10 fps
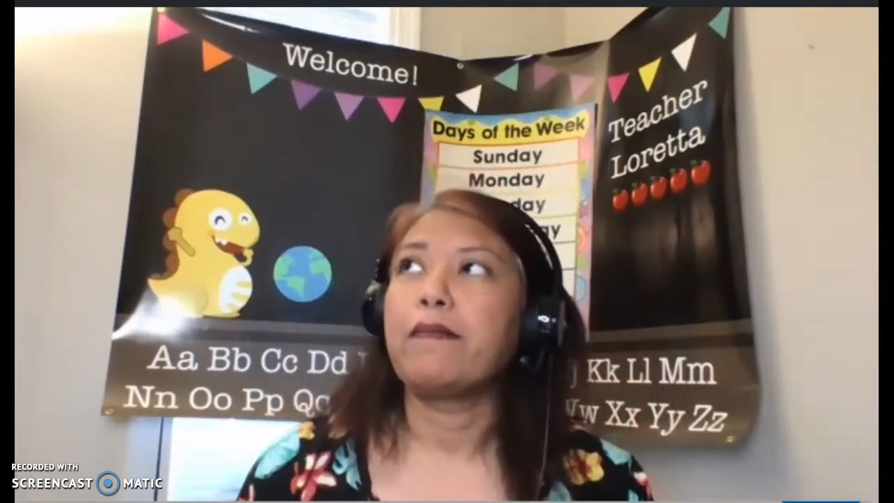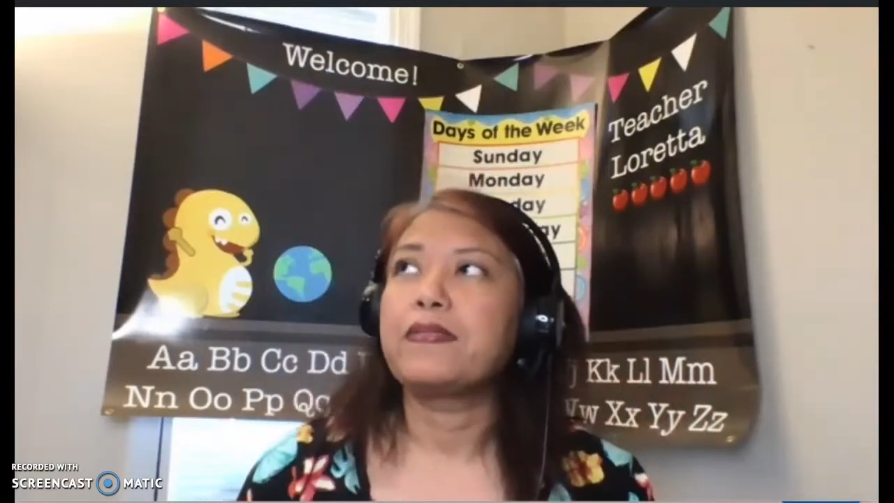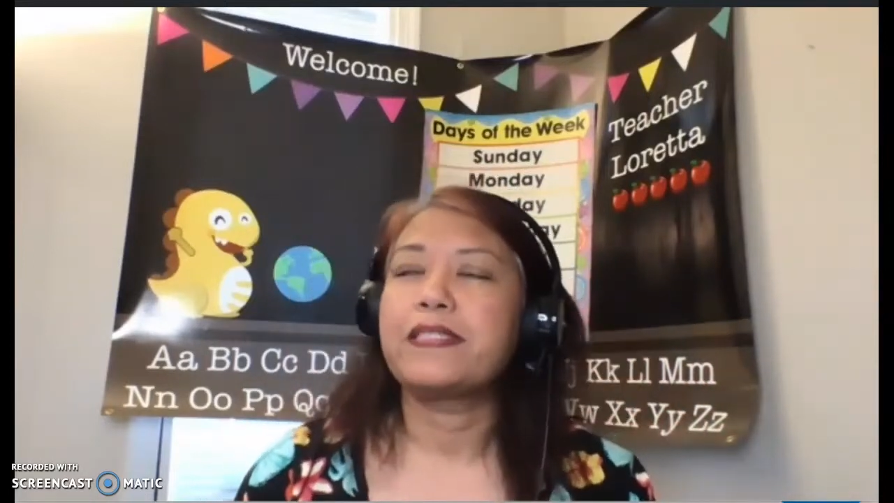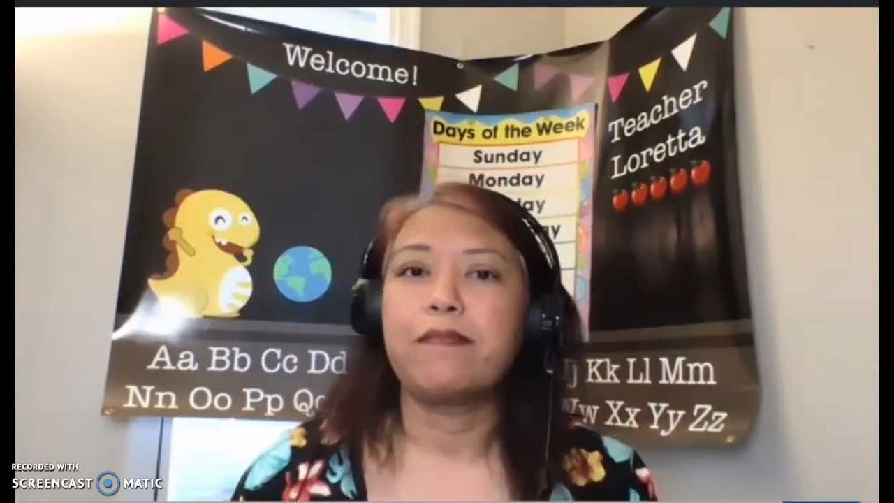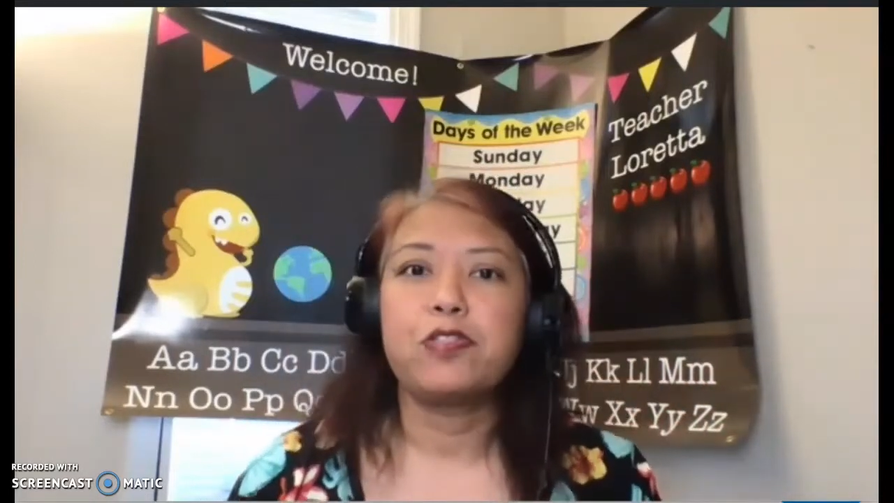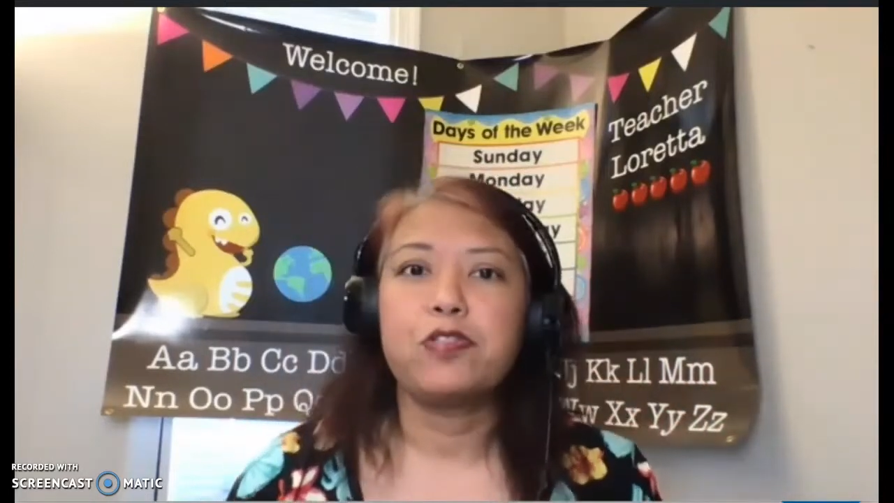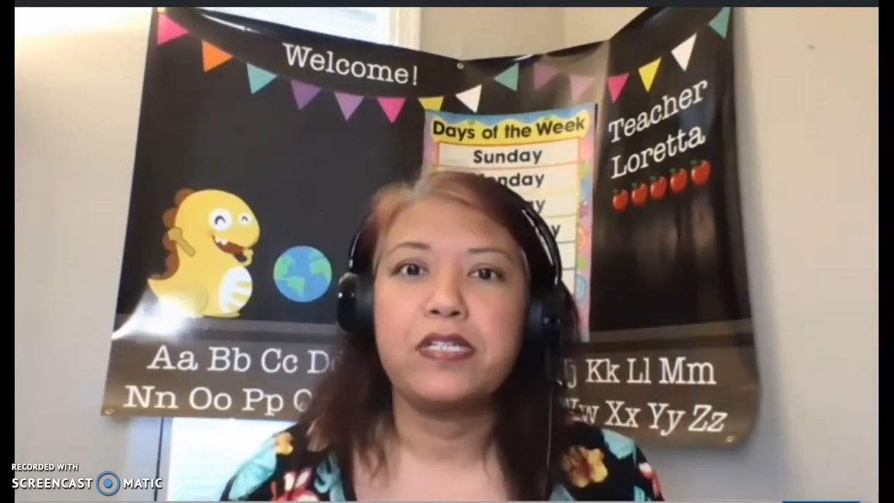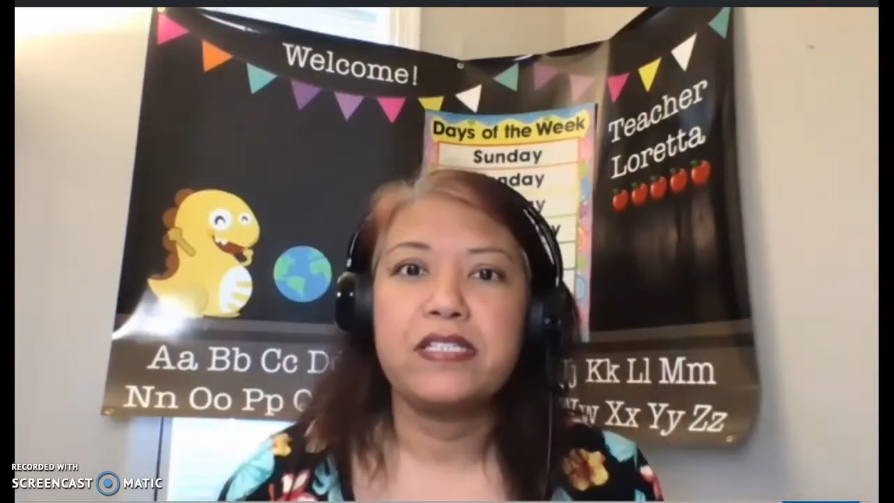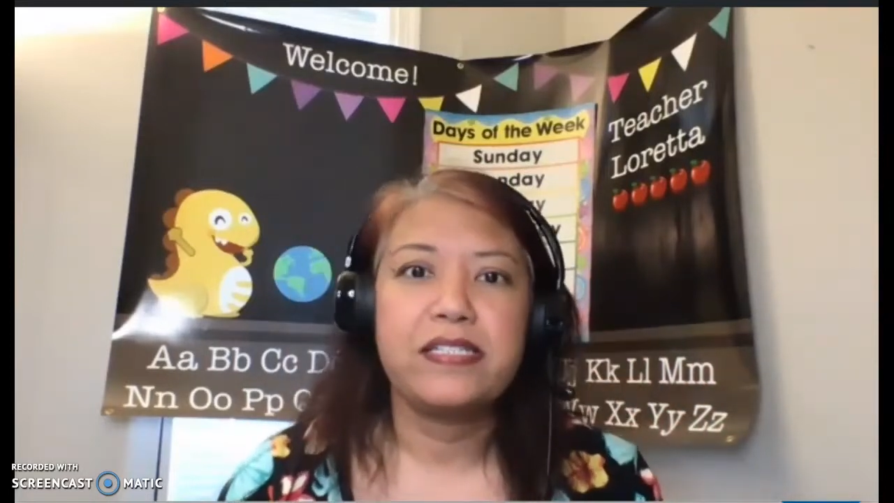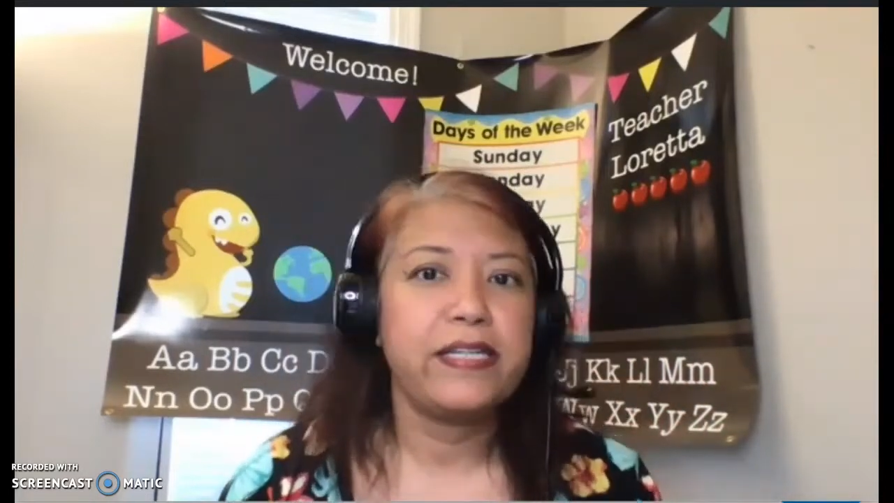Some
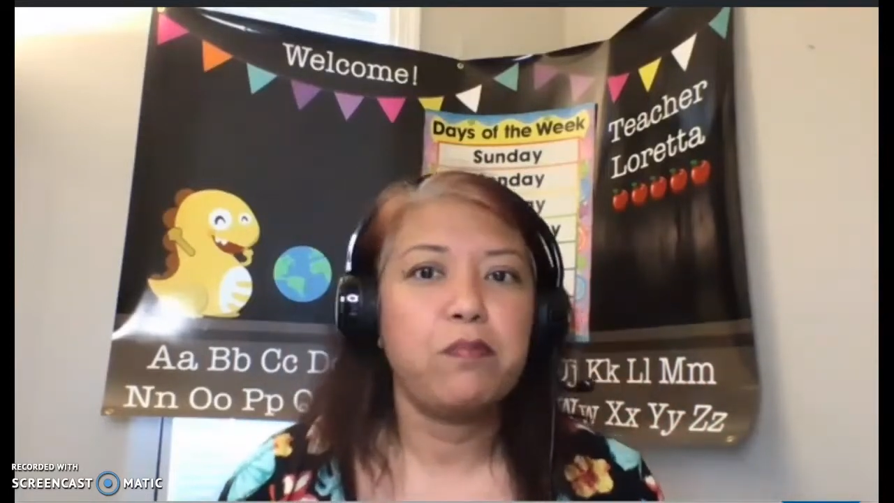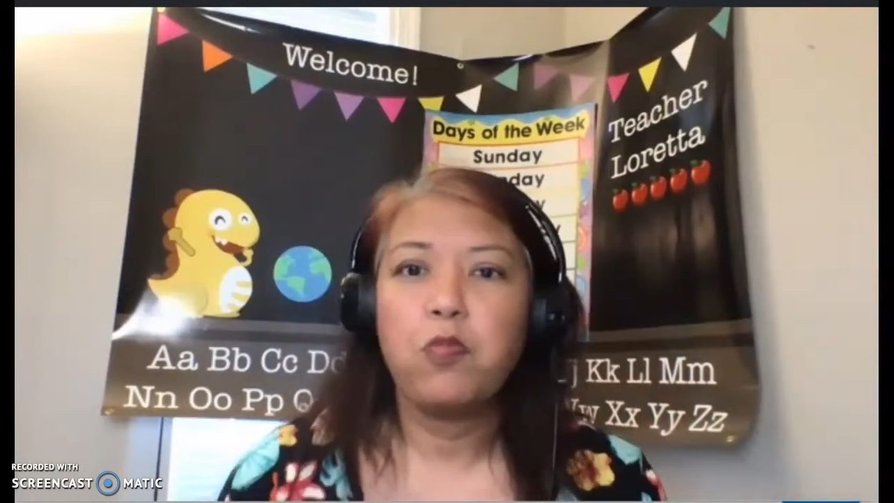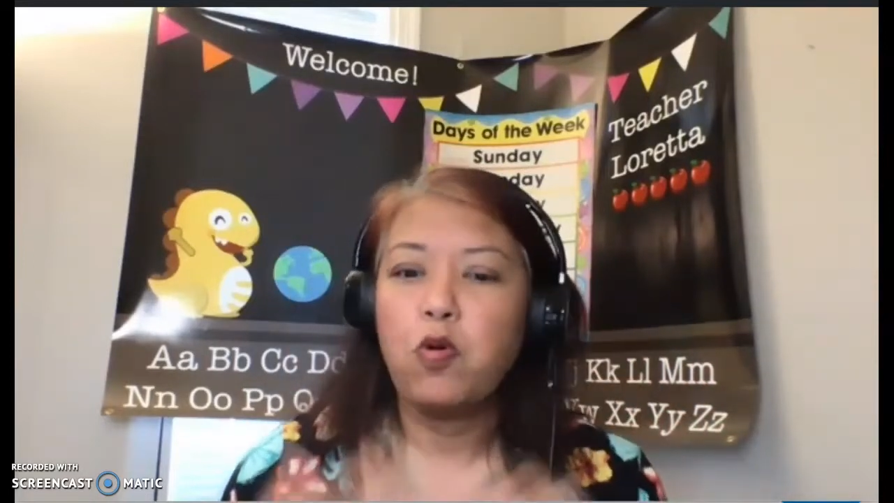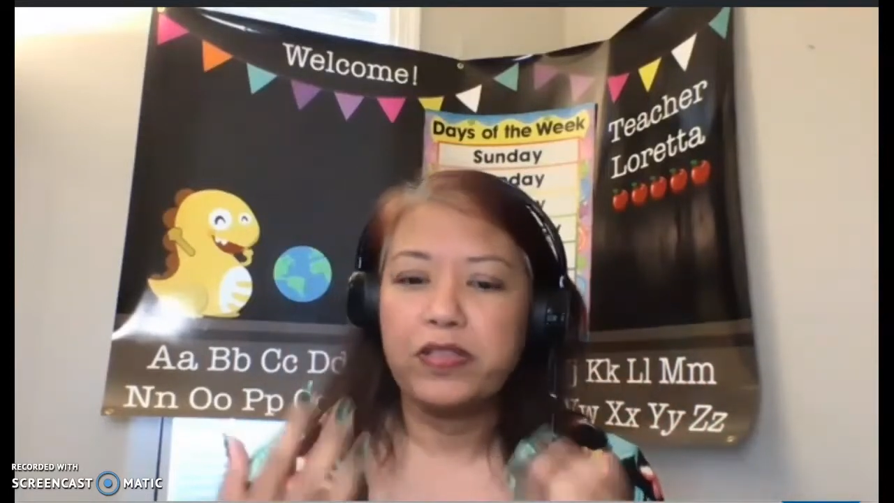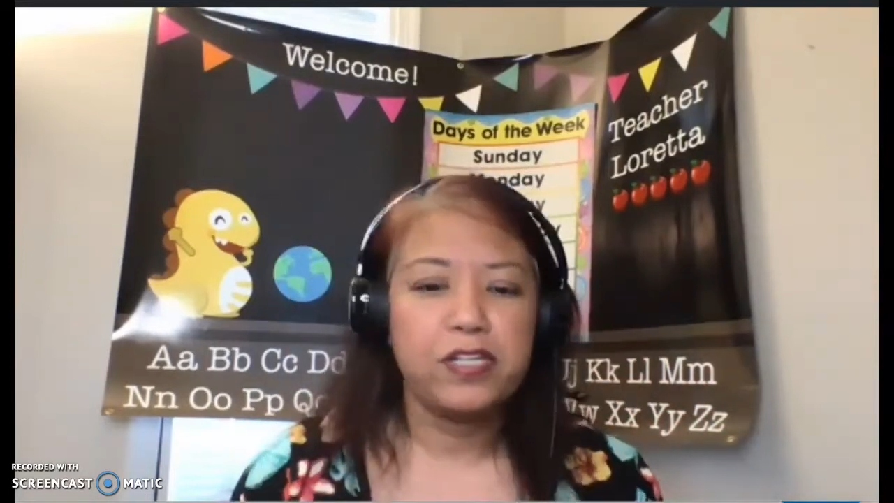students need more